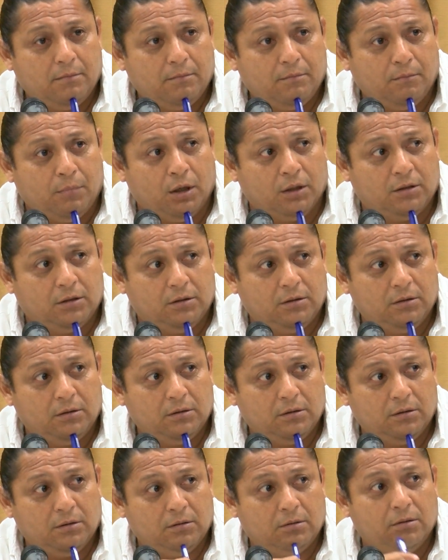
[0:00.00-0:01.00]
But
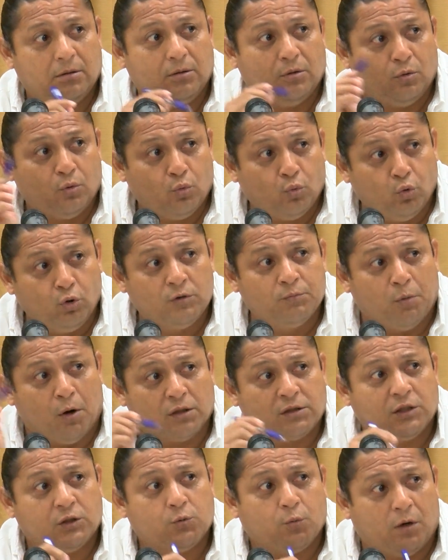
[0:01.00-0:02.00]
whose
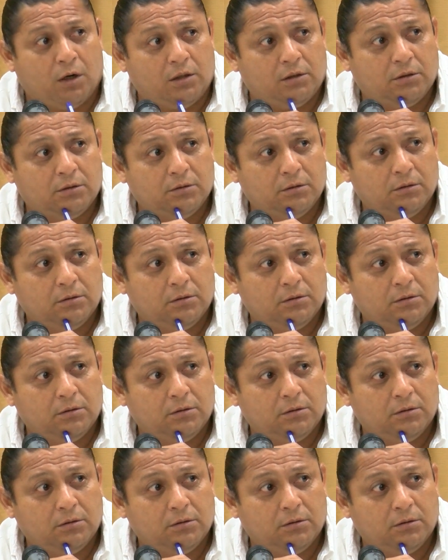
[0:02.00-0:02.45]
buses were?